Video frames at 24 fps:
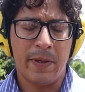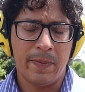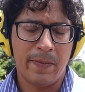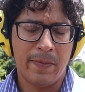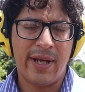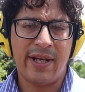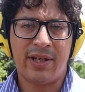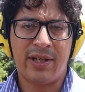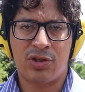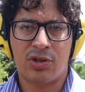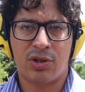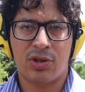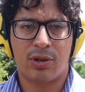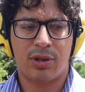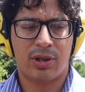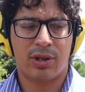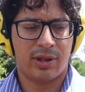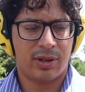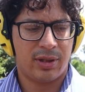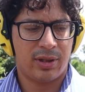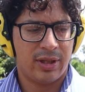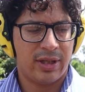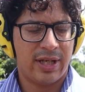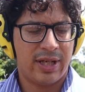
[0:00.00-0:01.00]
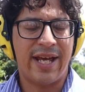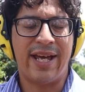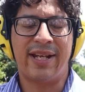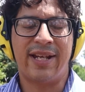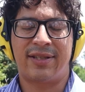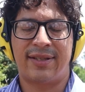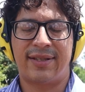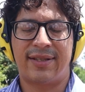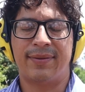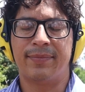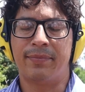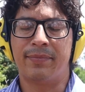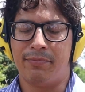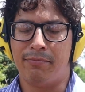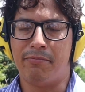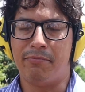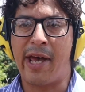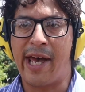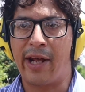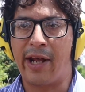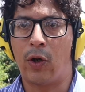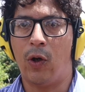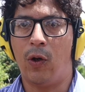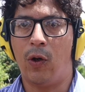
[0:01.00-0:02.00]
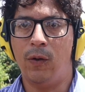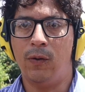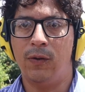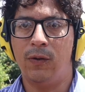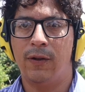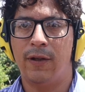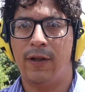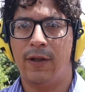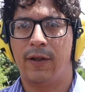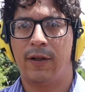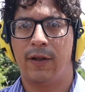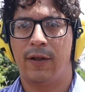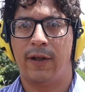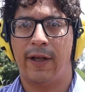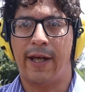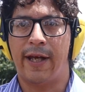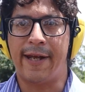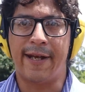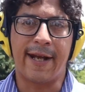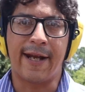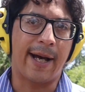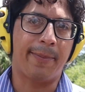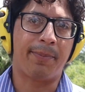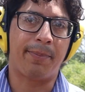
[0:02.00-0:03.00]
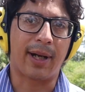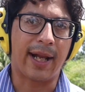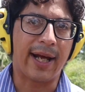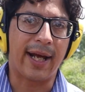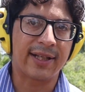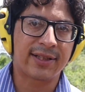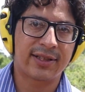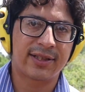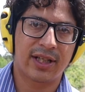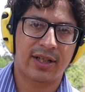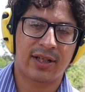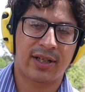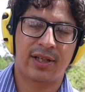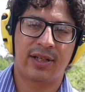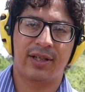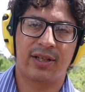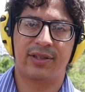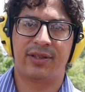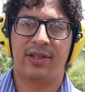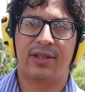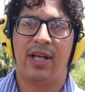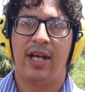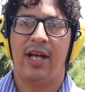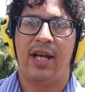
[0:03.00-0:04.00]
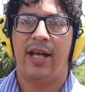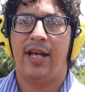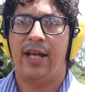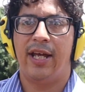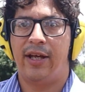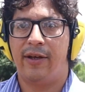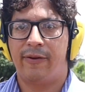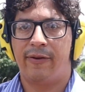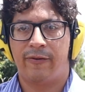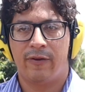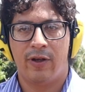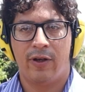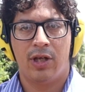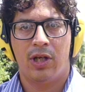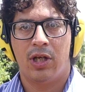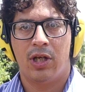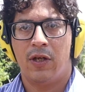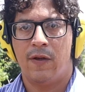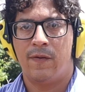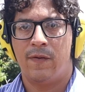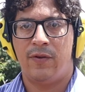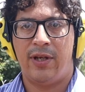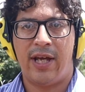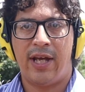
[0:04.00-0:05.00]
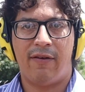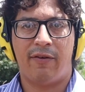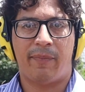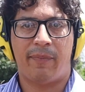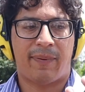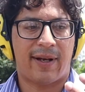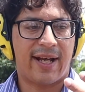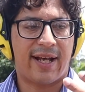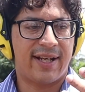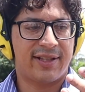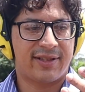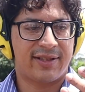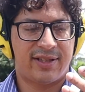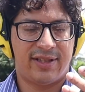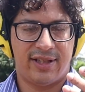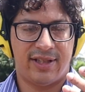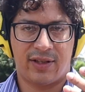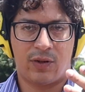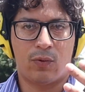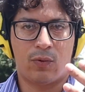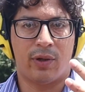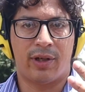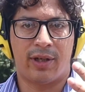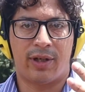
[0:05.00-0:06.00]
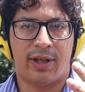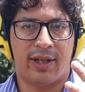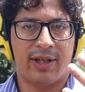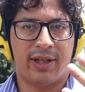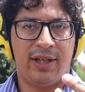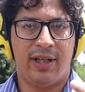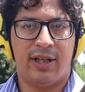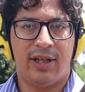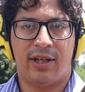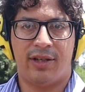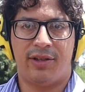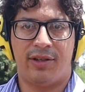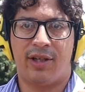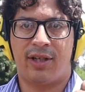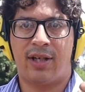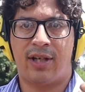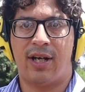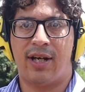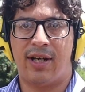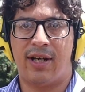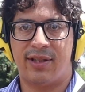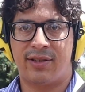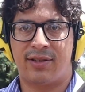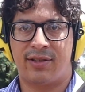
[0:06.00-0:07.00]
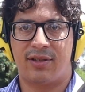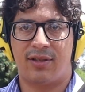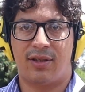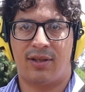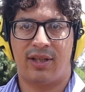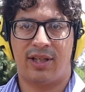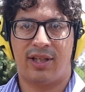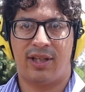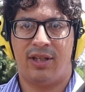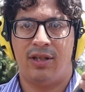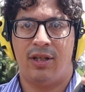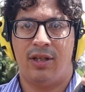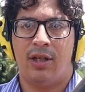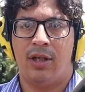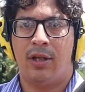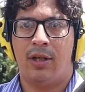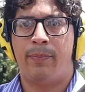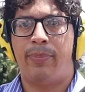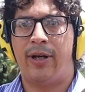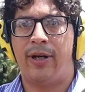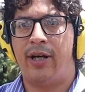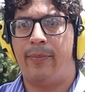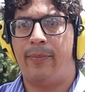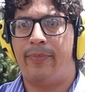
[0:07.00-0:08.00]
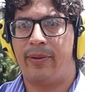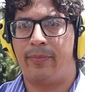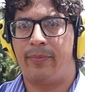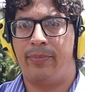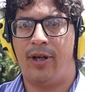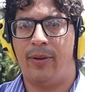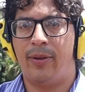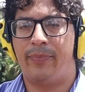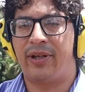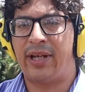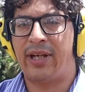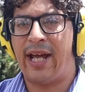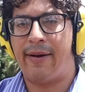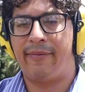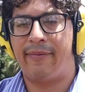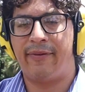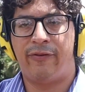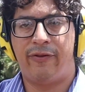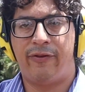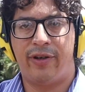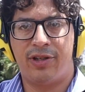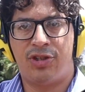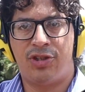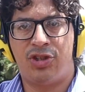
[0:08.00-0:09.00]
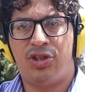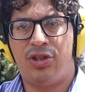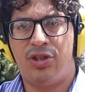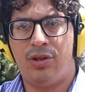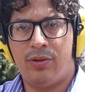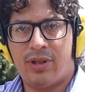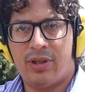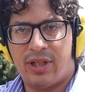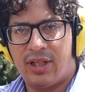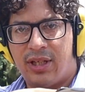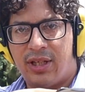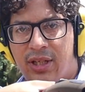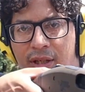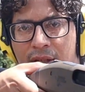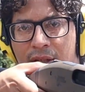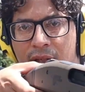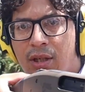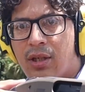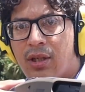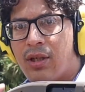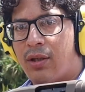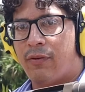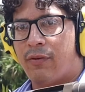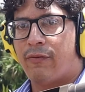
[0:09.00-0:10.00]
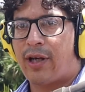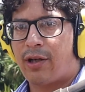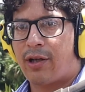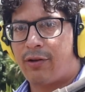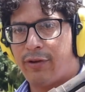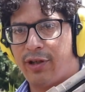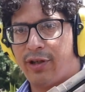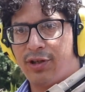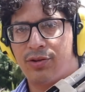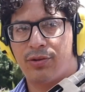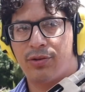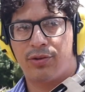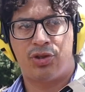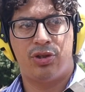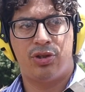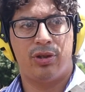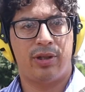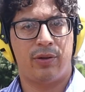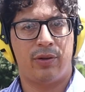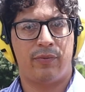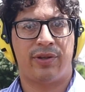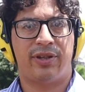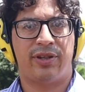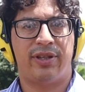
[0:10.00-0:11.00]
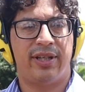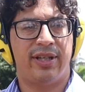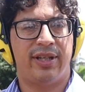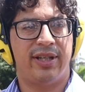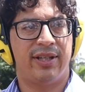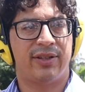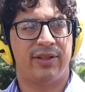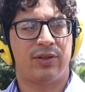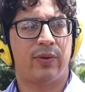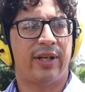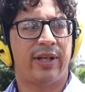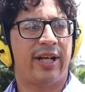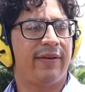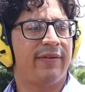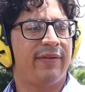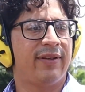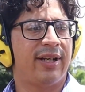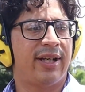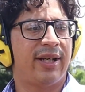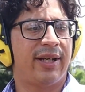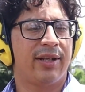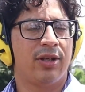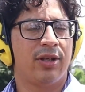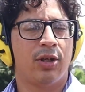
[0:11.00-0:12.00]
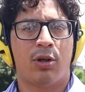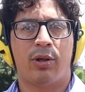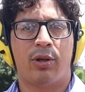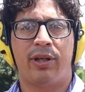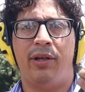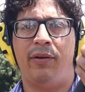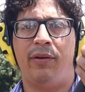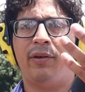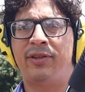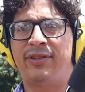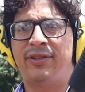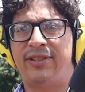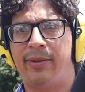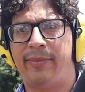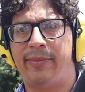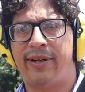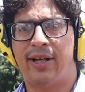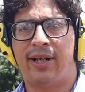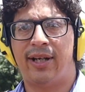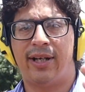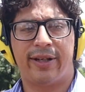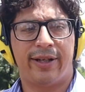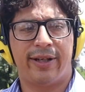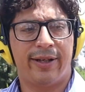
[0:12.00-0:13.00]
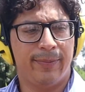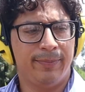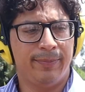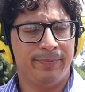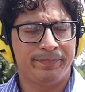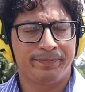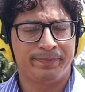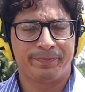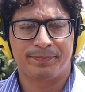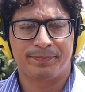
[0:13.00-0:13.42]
make sure it's metal and not plastic, because if you have a plastic one on here and you're constantly pumping, having fun shooting, recreational shooting with this, what have you not, or even semi-auto,